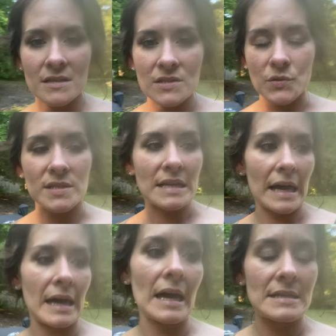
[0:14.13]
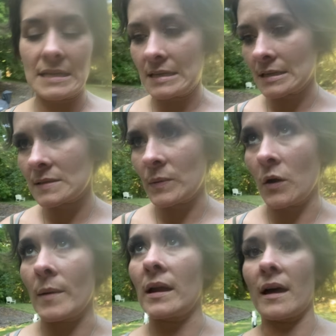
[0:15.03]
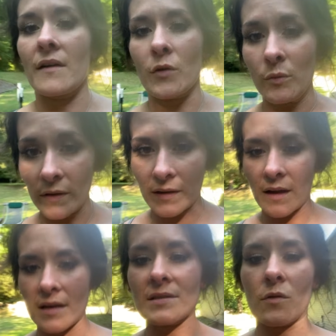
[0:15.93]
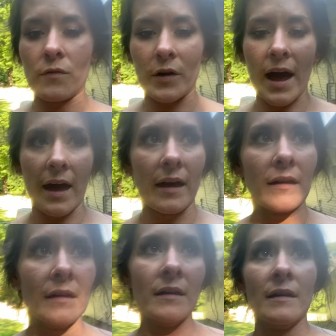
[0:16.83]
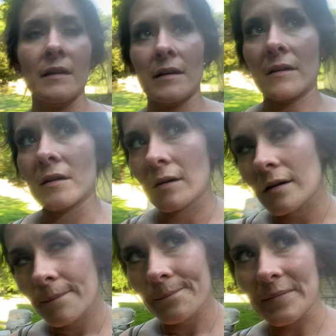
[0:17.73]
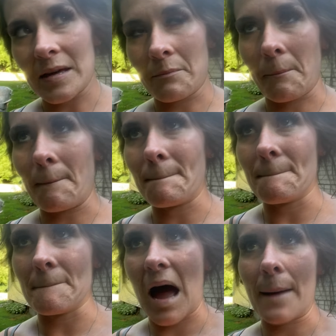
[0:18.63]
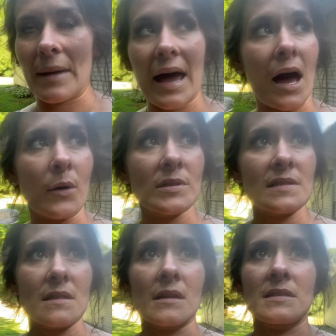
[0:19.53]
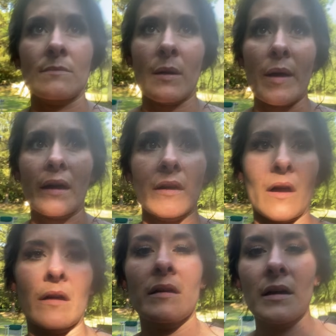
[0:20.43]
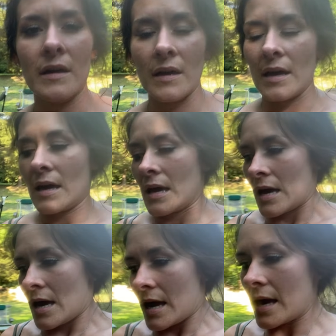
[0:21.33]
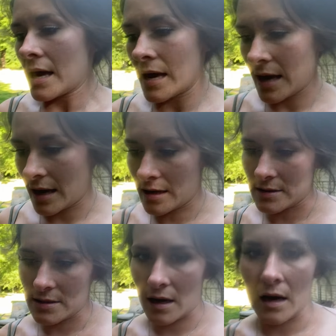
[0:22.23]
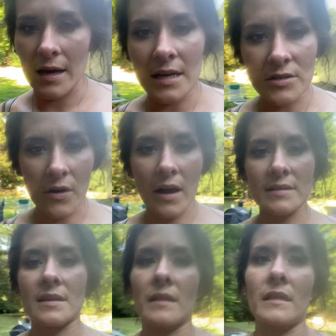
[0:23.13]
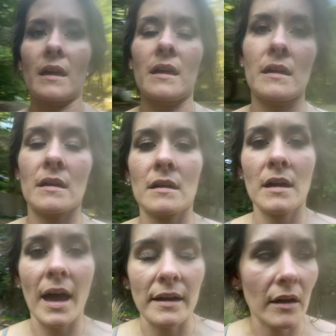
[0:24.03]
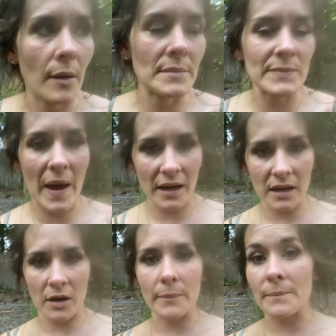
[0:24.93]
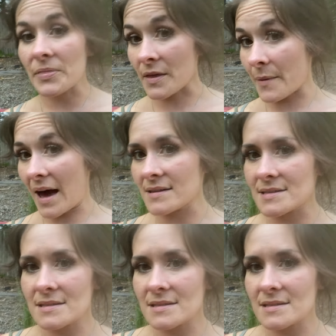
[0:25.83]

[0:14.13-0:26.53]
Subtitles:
So today I did an experiment. I have a really nice overhang on my house that's in my backyard. And indirect sunlight kind of comes back here the best.